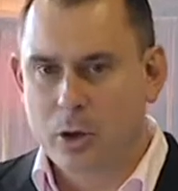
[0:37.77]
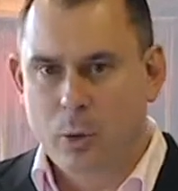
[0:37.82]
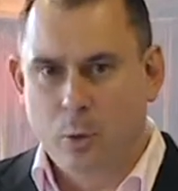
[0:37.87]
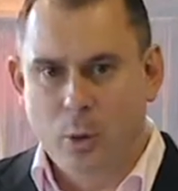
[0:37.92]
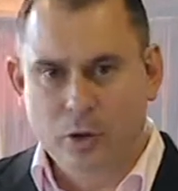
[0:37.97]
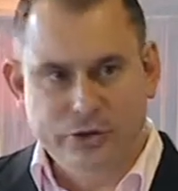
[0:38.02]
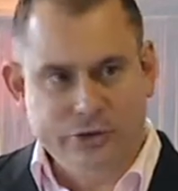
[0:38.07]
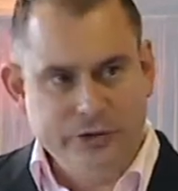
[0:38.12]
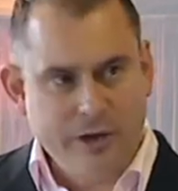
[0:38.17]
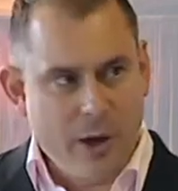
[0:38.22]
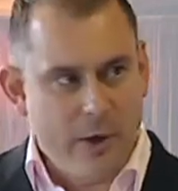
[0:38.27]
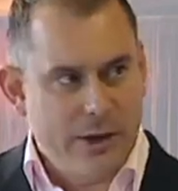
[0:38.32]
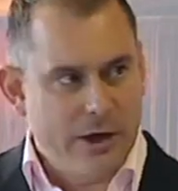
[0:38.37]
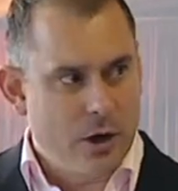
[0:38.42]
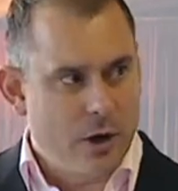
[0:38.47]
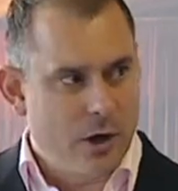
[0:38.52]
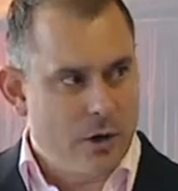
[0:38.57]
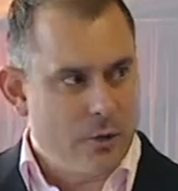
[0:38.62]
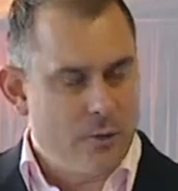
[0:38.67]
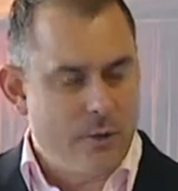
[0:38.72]
What's
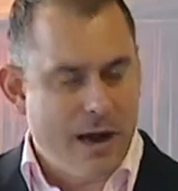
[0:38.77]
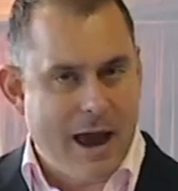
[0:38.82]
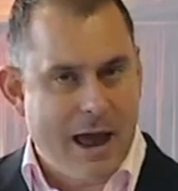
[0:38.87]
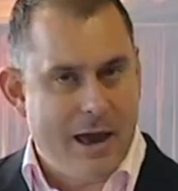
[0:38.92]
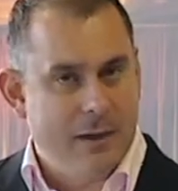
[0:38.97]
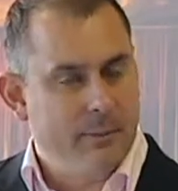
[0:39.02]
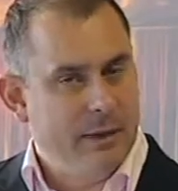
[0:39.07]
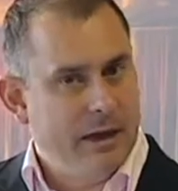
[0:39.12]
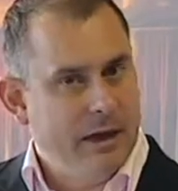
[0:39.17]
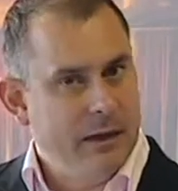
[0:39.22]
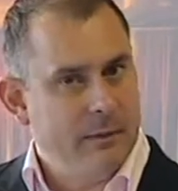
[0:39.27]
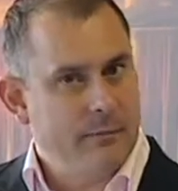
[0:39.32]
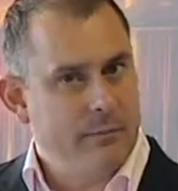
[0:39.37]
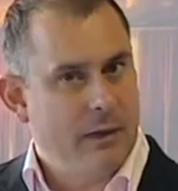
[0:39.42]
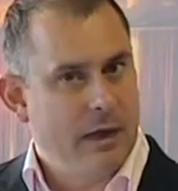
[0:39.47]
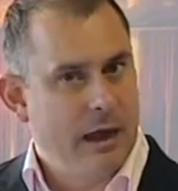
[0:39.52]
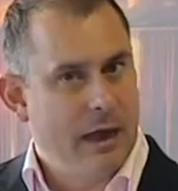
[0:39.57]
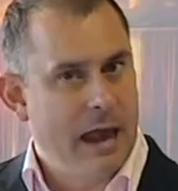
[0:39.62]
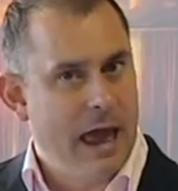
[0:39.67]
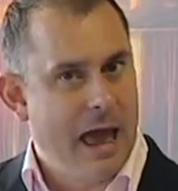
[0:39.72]
going on around me
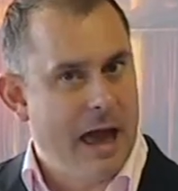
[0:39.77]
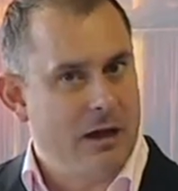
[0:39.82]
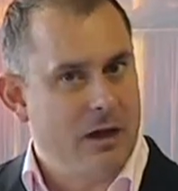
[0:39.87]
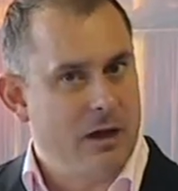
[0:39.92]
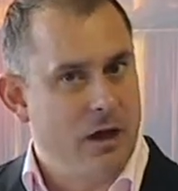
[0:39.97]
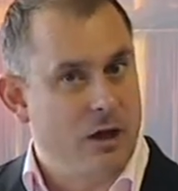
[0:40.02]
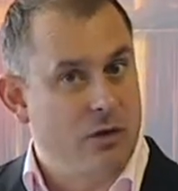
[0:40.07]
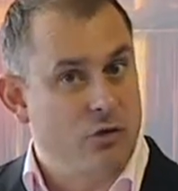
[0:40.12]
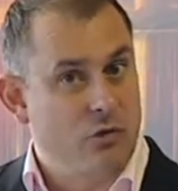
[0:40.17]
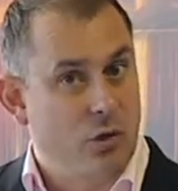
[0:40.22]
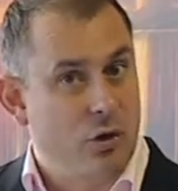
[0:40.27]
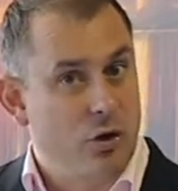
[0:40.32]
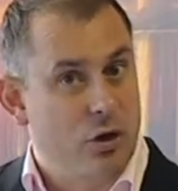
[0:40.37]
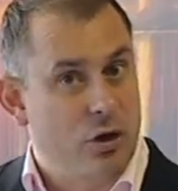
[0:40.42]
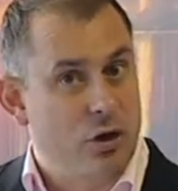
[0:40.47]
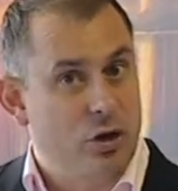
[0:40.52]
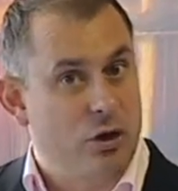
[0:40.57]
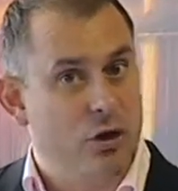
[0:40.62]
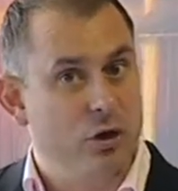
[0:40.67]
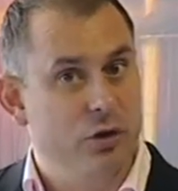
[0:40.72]
and how can I draw
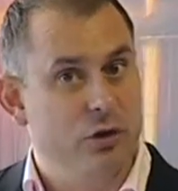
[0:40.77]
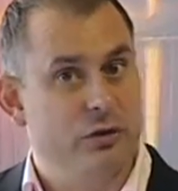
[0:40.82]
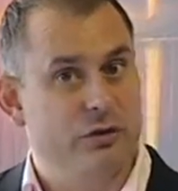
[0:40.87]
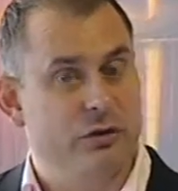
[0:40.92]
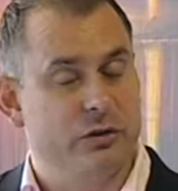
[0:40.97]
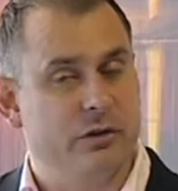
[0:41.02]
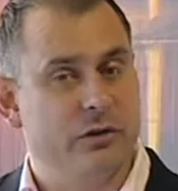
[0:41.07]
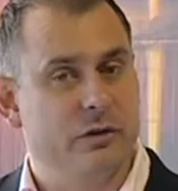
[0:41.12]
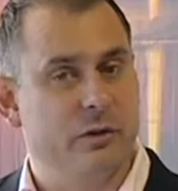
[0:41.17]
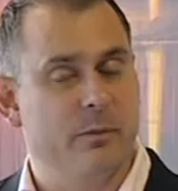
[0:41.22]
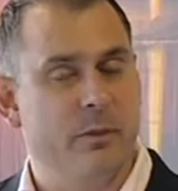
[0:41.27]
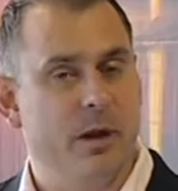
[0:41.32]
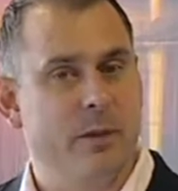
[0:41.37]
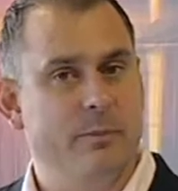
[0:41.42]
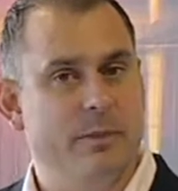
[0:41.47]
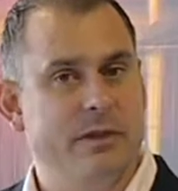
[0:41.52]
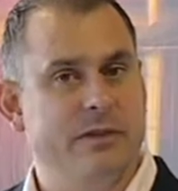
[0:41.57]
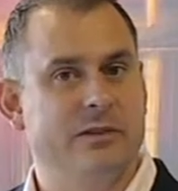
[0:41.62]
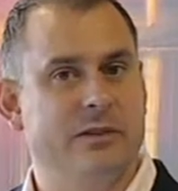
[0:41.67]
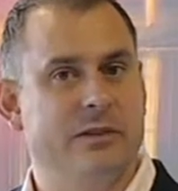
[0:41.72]
conclusions for my
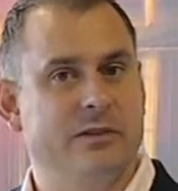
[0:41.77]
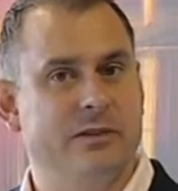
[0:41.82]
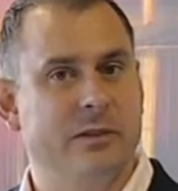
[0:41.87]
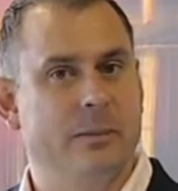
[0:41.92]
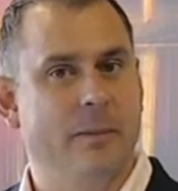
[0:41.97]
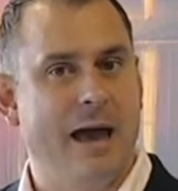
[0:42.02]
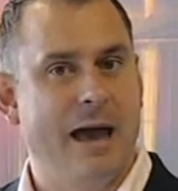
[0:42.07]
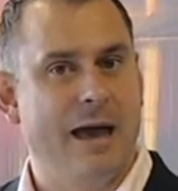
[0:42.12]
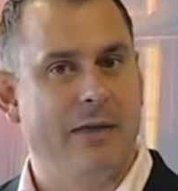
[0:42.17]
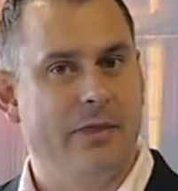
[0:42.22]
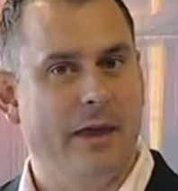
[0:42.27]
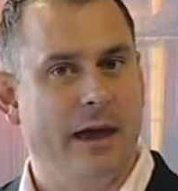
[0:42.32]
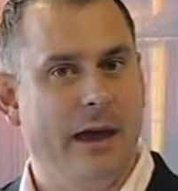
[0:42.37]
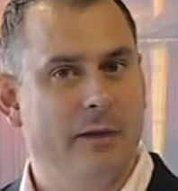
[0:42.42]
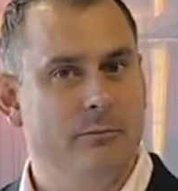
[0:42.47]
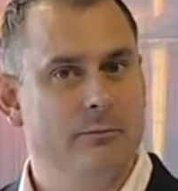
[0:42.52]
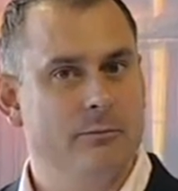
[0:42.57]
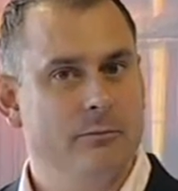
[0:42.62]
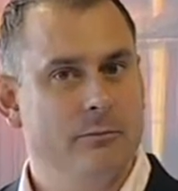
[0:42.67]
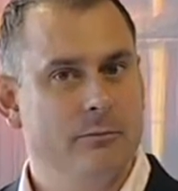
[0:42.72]
business about
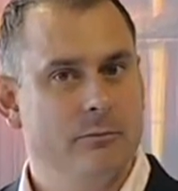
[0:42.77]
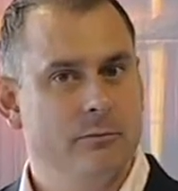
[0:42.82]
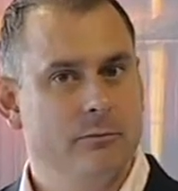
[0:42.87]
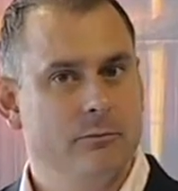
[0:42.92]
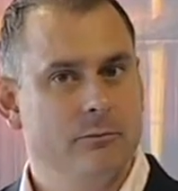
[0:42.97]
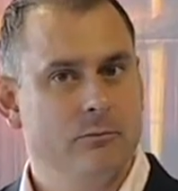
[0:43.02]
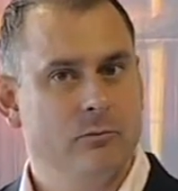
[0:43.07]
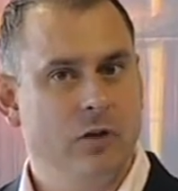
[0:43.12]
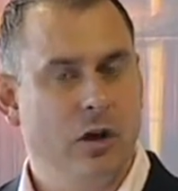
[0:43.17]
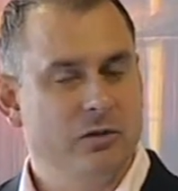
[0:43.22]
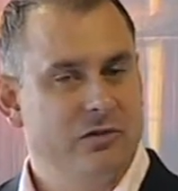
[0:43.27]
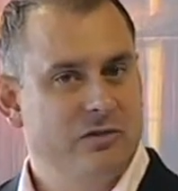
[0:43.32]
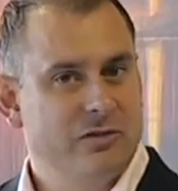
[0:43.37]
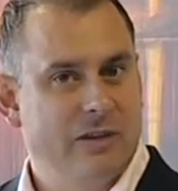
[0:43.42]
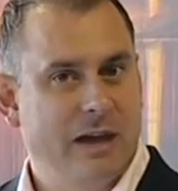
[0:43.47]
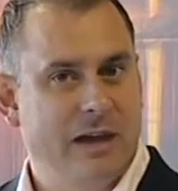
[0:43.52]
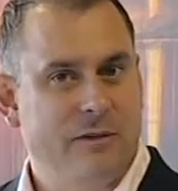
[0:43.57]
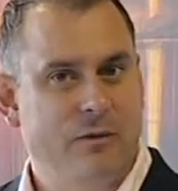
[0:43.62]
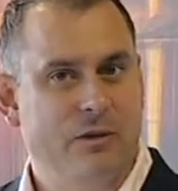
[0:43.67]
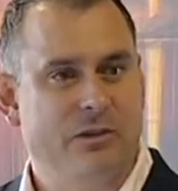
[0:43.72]
that? You know,
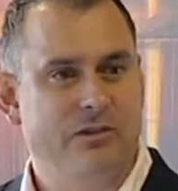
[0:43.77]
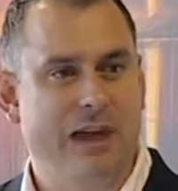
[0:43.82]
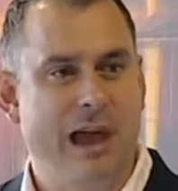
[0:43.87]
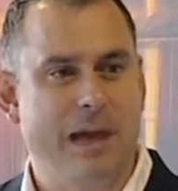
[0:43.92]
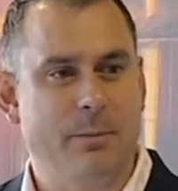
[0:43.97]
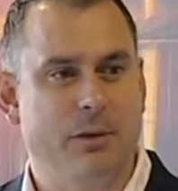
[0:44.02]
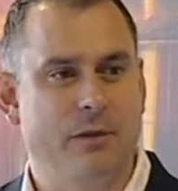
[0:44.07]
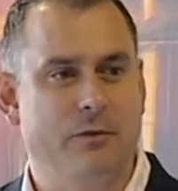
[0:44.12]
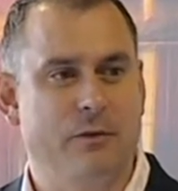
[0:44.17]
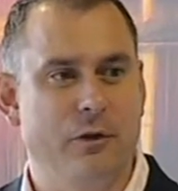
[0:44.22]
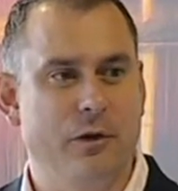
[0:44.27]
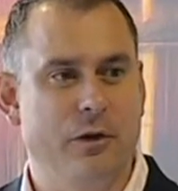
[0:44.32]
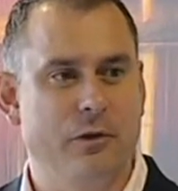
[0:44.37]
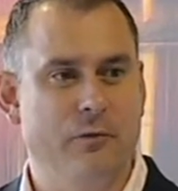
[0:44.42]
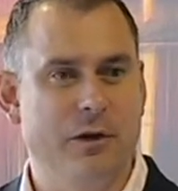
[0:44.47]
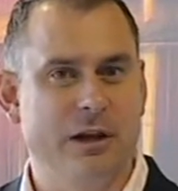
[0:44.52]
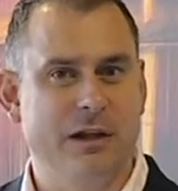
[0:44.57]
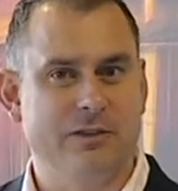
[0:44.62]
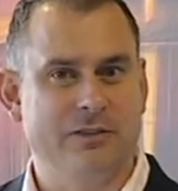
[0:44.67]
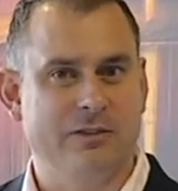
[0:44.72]
take for example if you're in
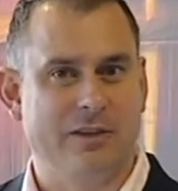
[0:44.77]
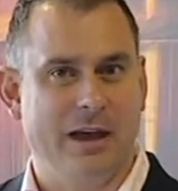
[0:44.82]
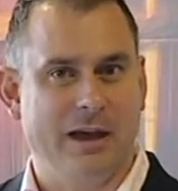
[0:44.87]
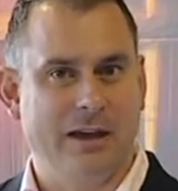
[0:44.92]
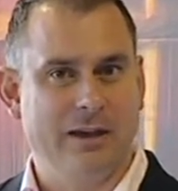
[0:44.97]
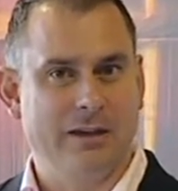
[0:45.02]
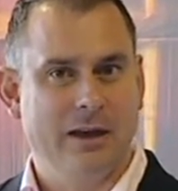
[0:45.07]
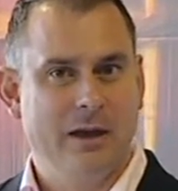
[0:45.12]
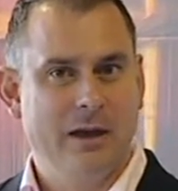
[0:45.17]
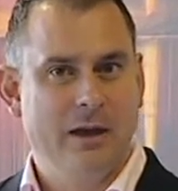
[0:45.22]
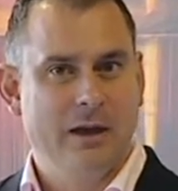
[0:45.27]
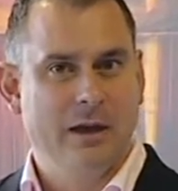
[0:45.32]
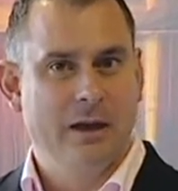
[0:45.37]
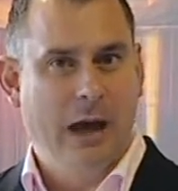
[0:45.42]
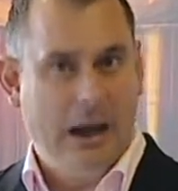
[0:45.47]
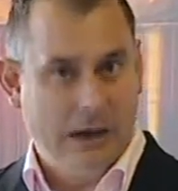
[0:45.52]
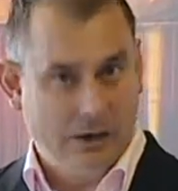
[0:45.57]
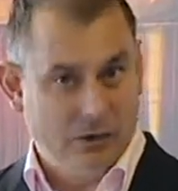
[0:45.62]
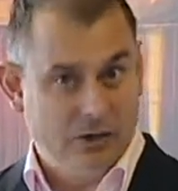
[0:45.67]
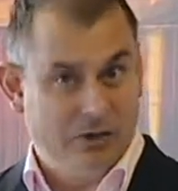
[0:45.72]
real estate
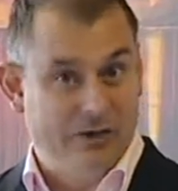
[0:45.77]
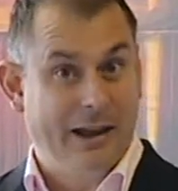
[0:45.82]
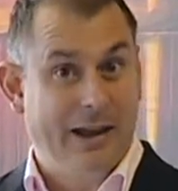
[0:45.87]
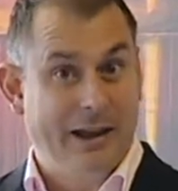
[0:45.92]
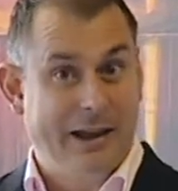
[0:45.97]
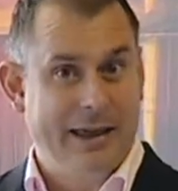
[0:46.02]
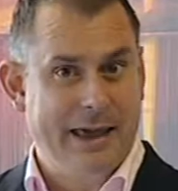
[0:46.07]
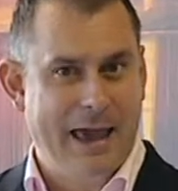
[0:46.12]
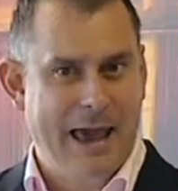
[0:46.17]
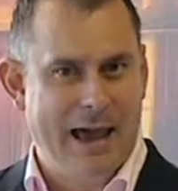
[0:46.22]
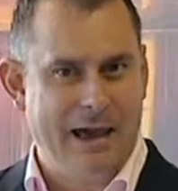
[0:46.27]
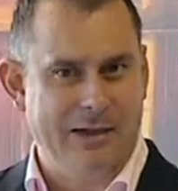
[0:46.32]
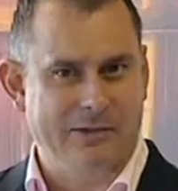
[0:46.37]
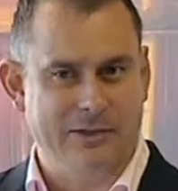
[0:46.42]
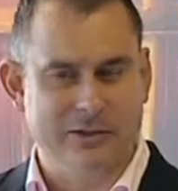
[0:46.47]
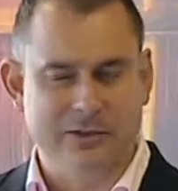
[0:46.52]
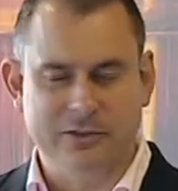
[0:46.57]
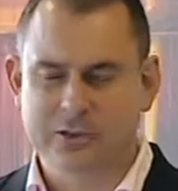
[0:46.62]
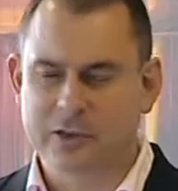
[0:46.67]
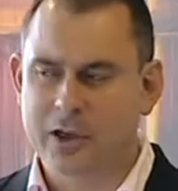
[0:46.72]
and you're selling
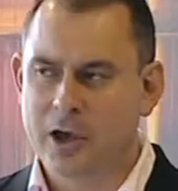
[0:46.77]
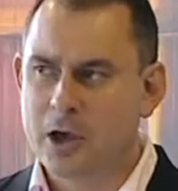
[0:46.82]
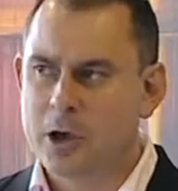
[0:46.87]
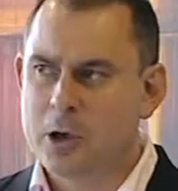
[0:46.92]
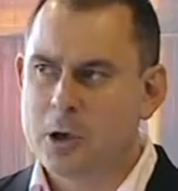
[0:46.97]
houses.